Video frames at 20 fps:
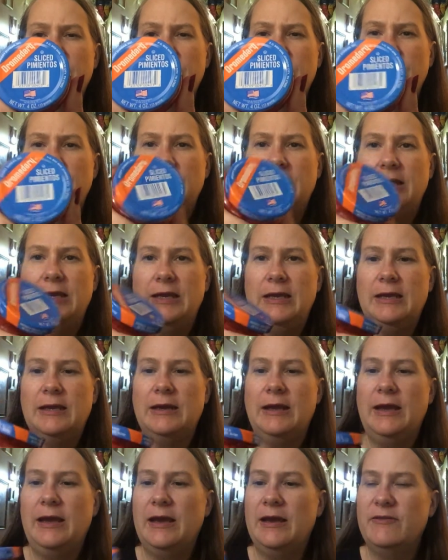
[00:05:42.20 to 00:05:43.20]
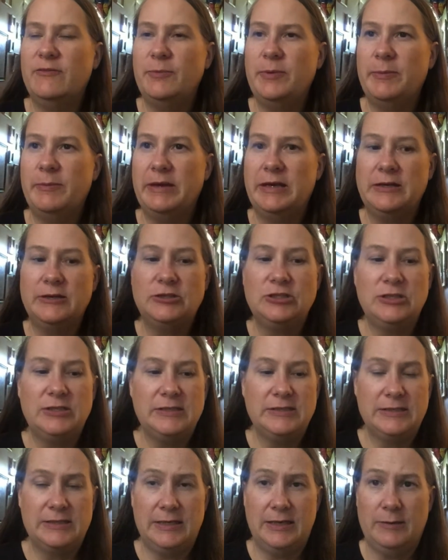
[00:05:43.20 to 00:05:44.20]
You can't have pimento
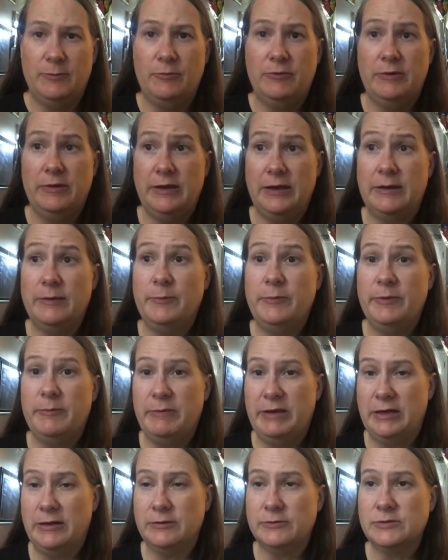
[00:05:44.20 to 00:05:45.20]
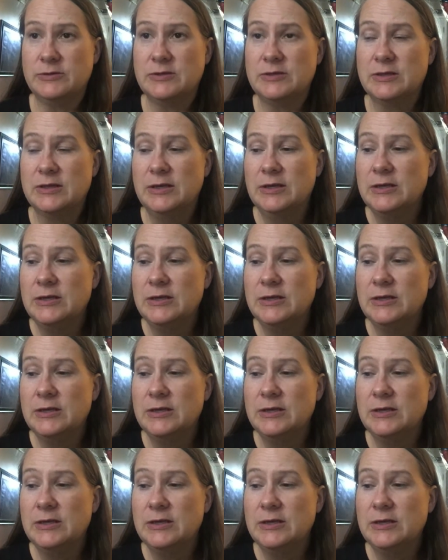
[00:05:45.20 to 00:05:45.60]
cheese dip without pimentos.